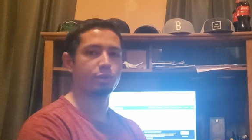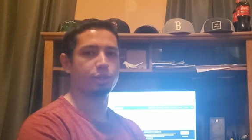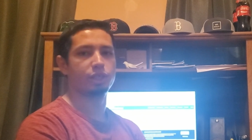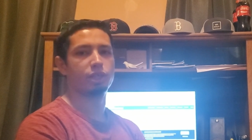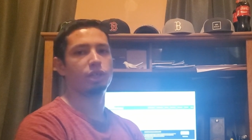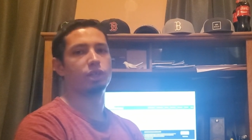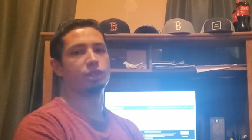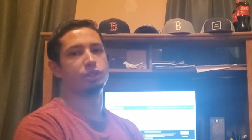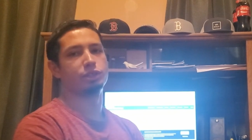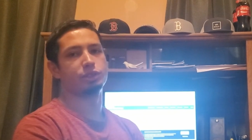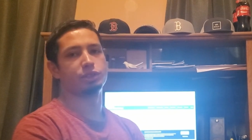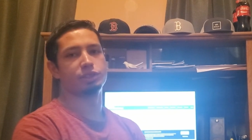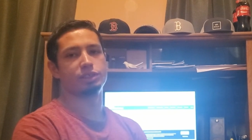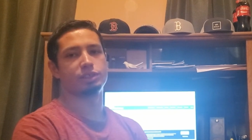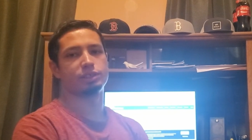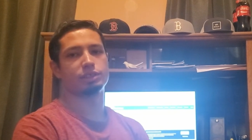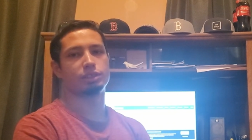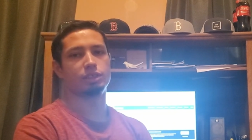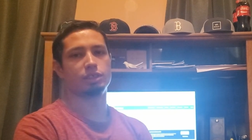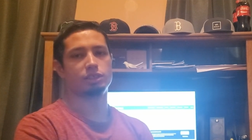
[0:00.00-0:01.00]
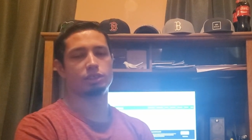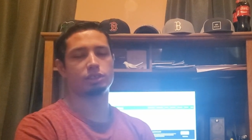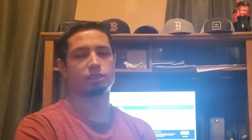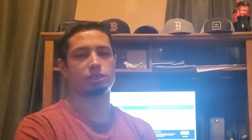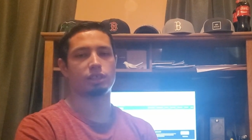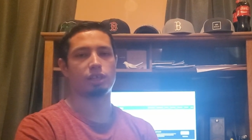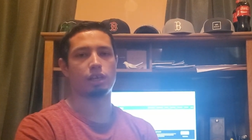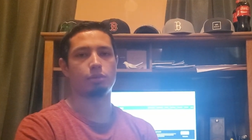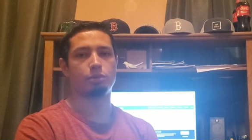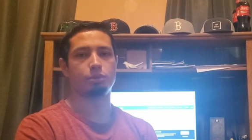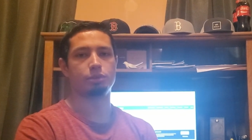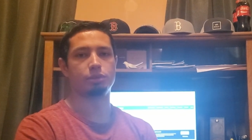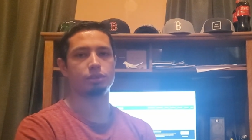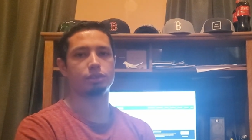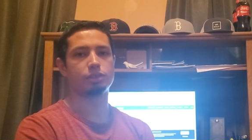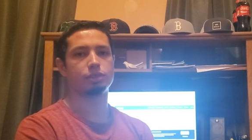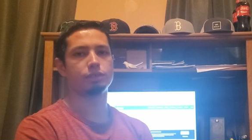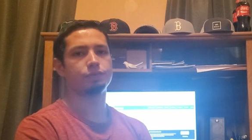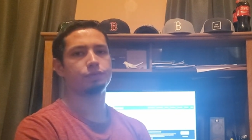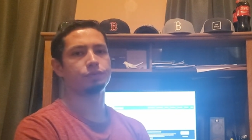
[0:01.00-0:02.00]
under discussed
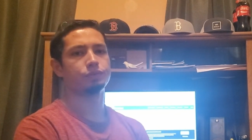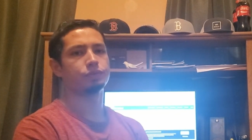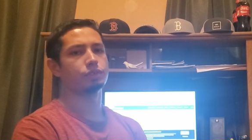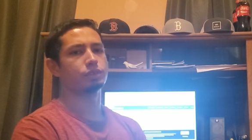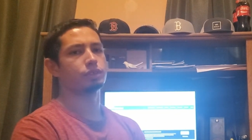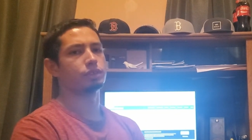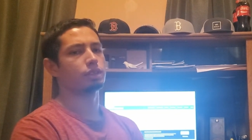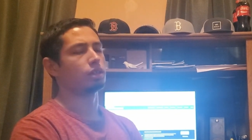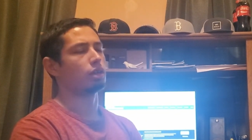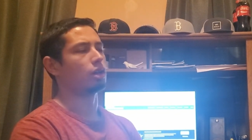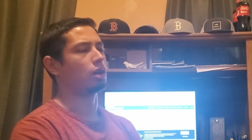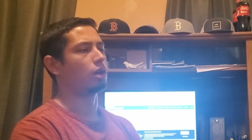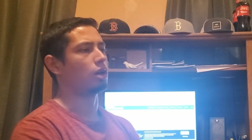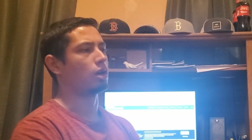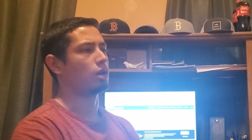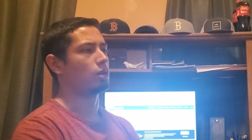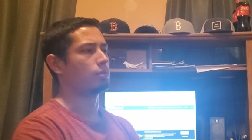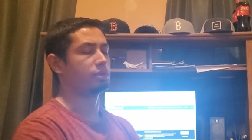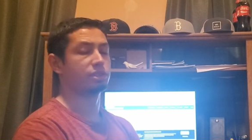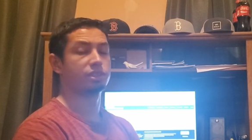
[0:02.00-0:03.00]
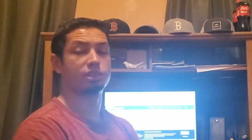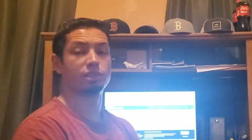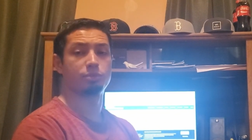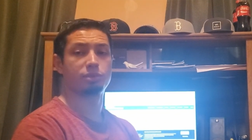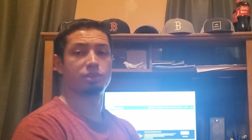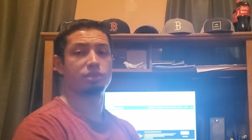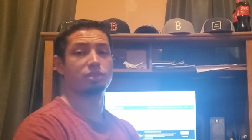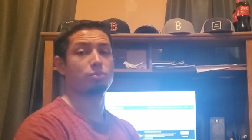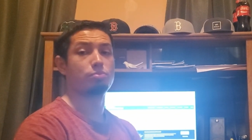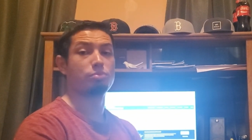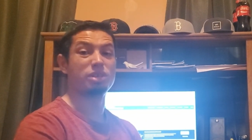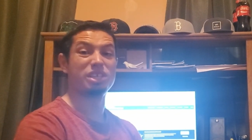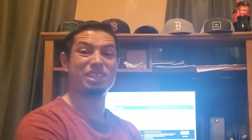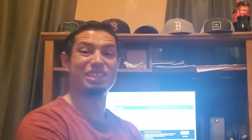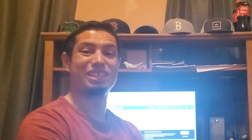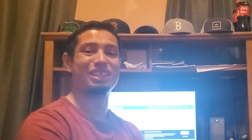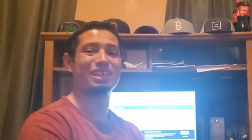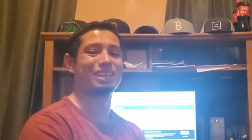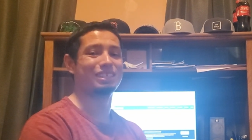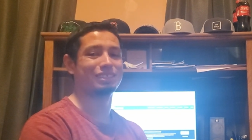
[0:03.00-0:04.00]
topic. It's something the
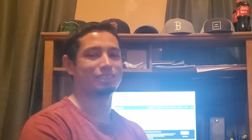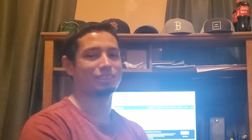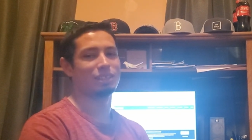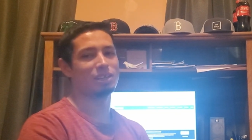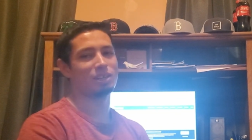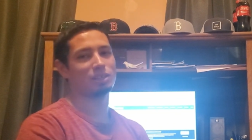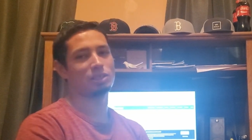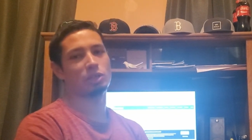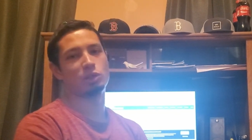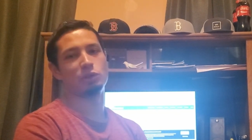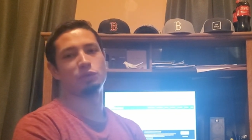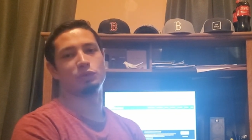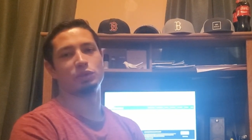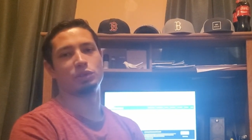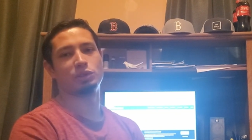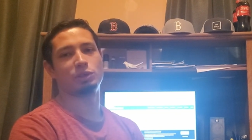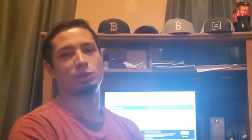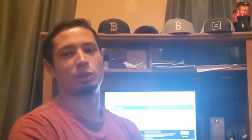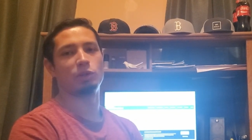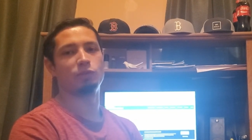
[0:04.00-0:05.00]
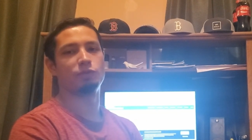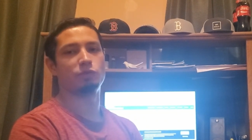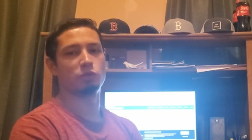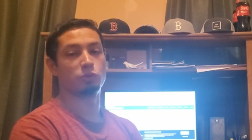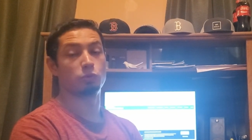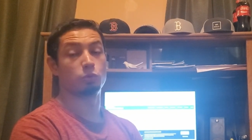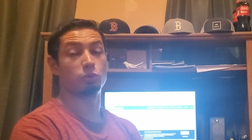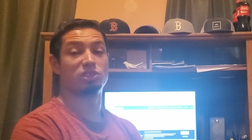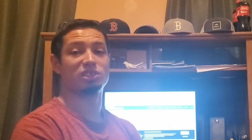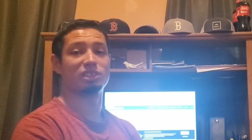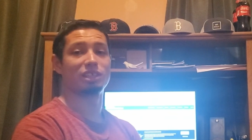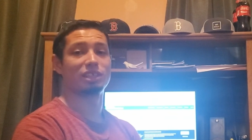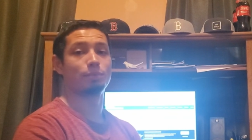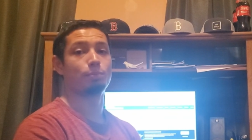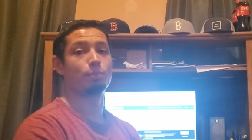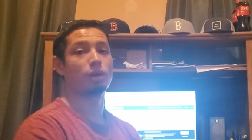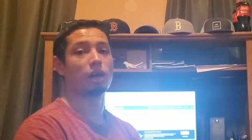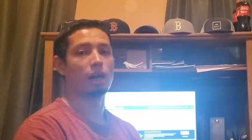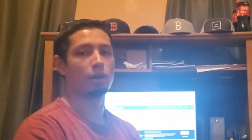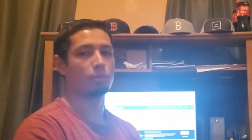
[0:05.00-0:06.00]
media has not covered enough of, which I
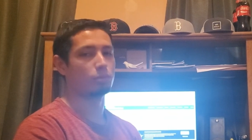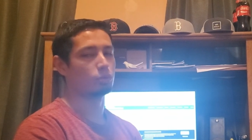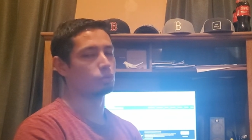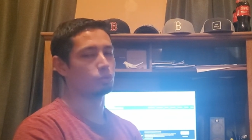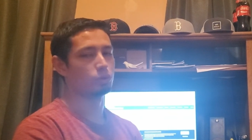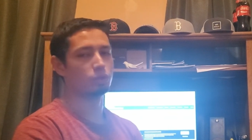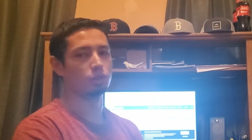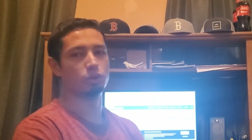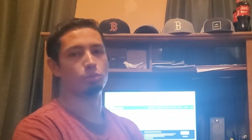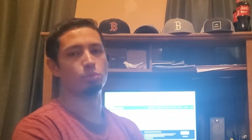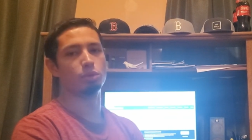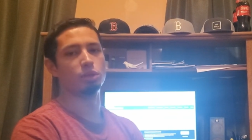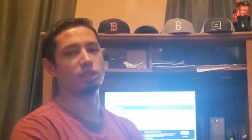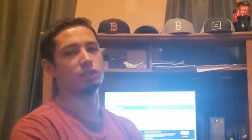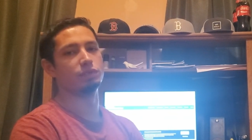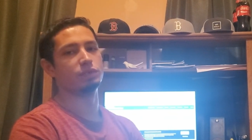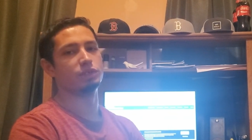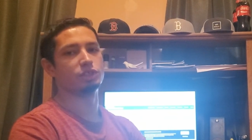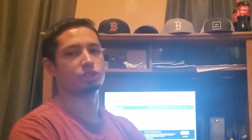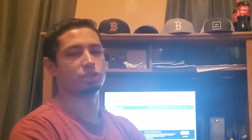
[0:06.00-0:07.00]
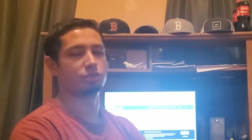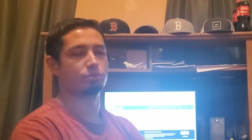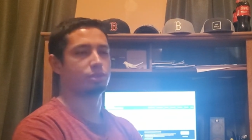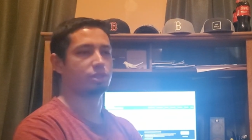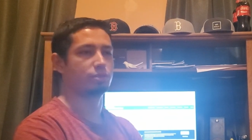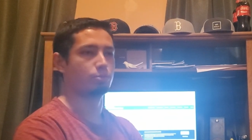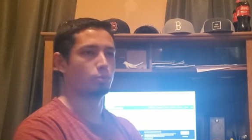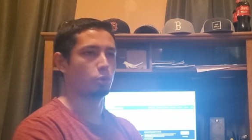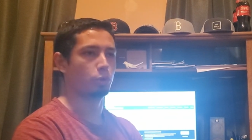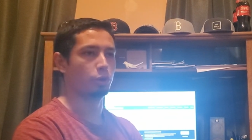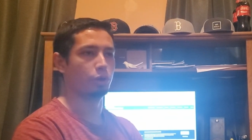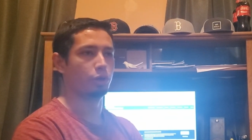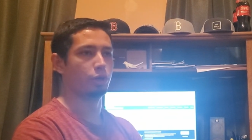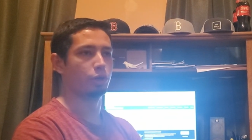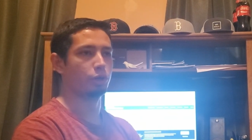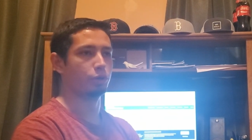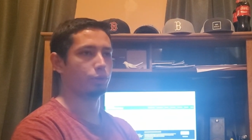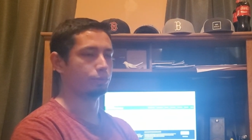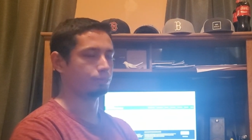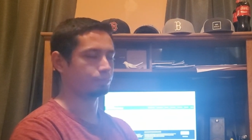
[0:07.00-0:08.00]
really believe it should be more
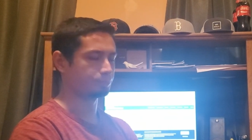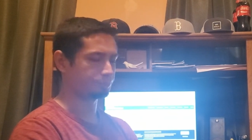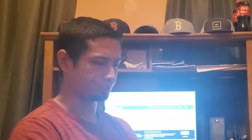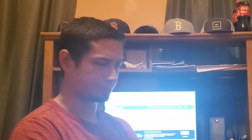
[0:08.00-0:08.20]
known.